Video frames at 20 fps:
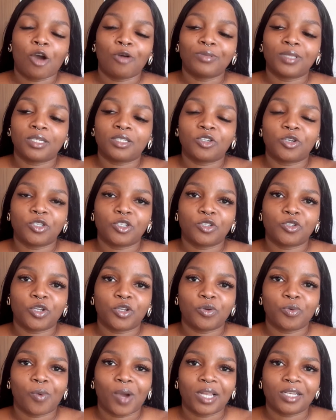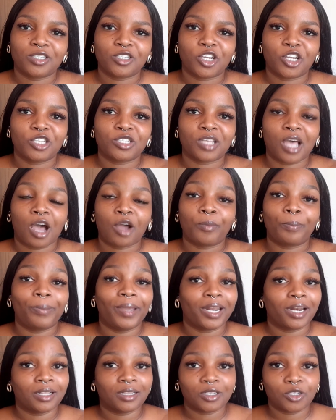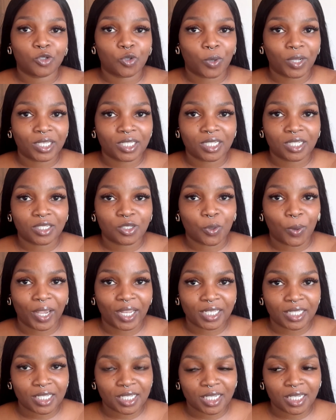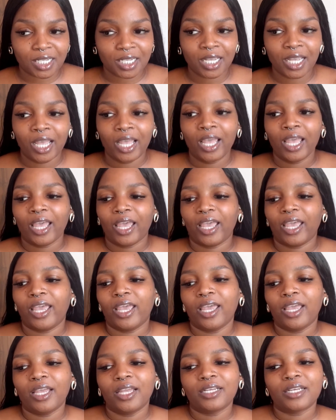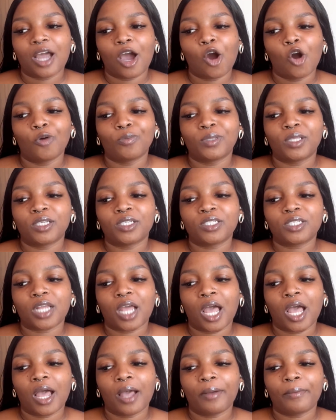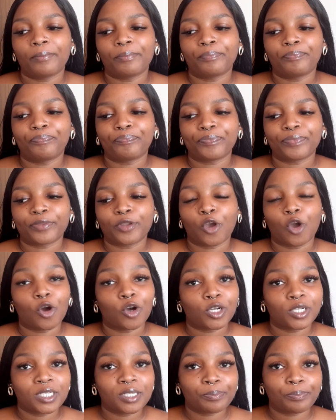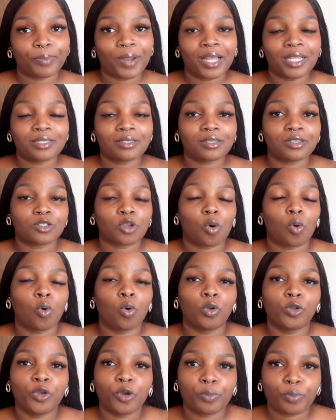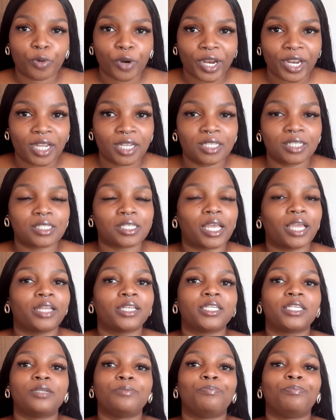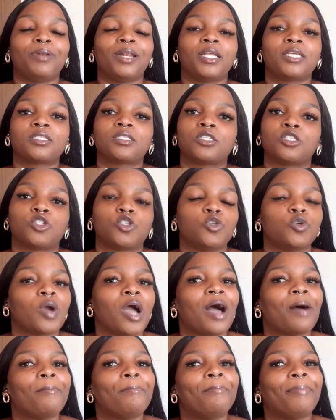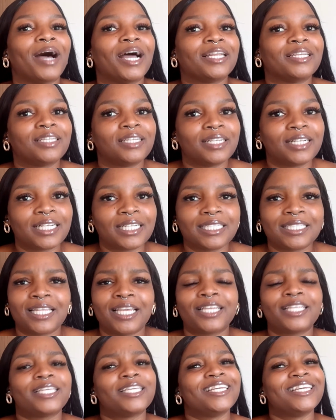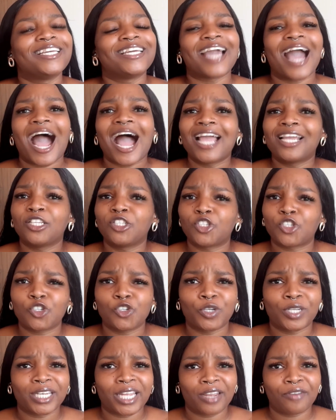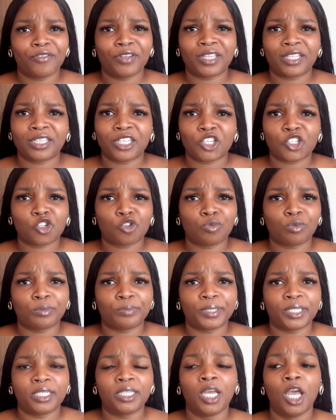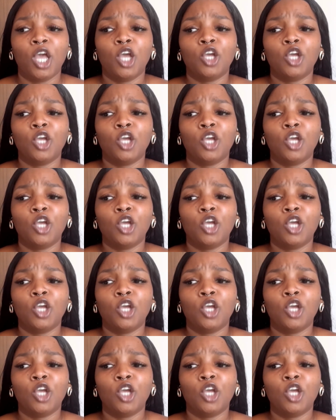hope that 2021 turns out better than 2020, and I hope that God answers all your prayers and he blesses you abundantly, that he guides you in everything that you will be